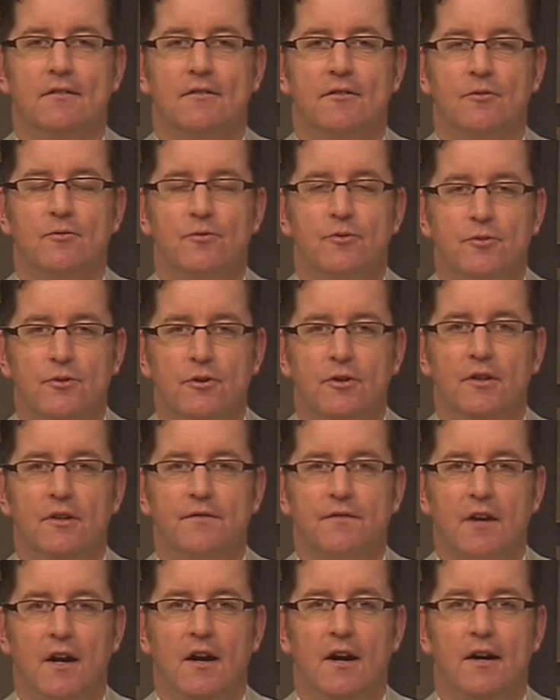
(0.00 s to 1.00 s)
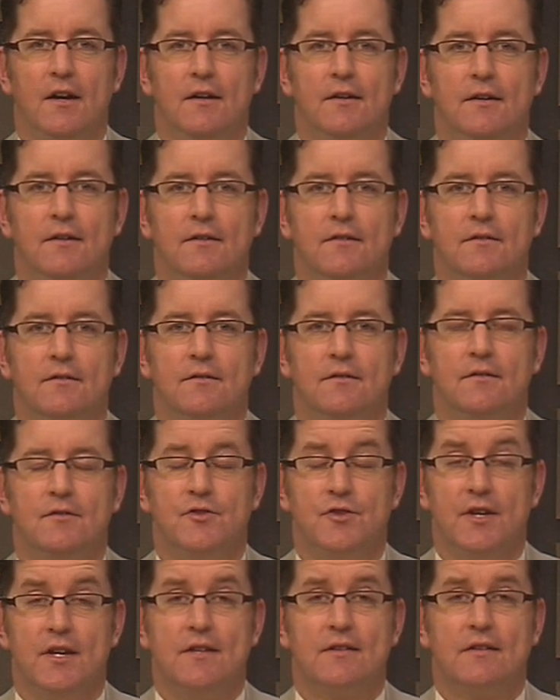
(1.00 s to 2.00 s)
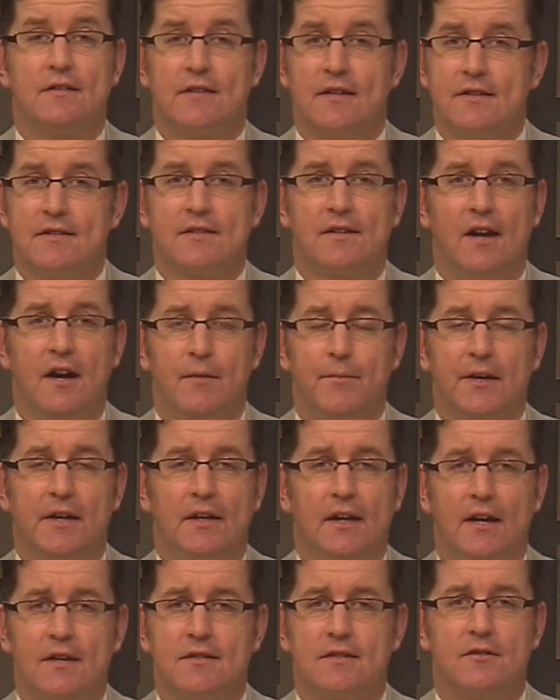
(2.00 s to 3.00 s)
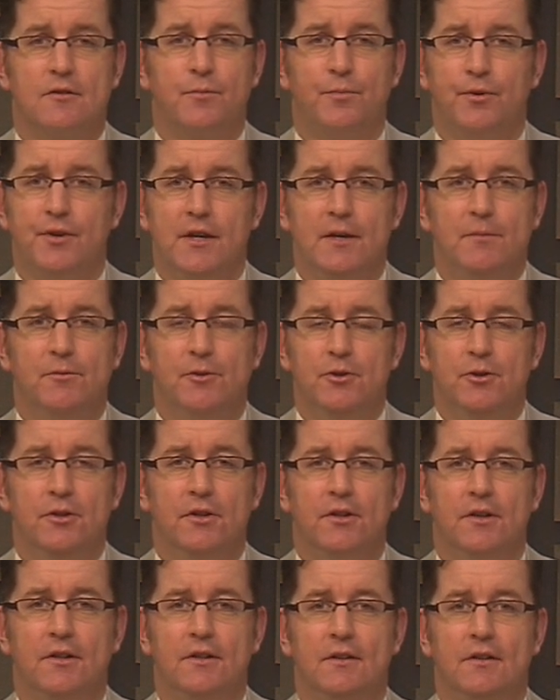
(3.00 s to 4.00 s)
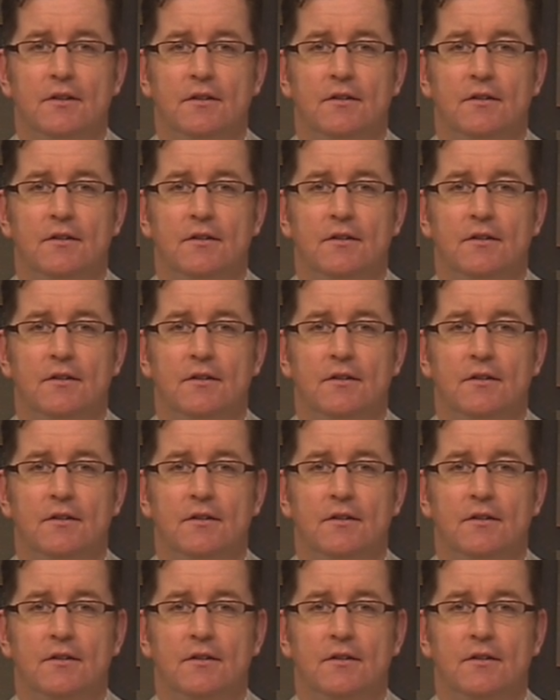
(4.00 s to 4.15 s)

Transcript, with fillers: The rule of God. Jesus is coming as supreme ruler,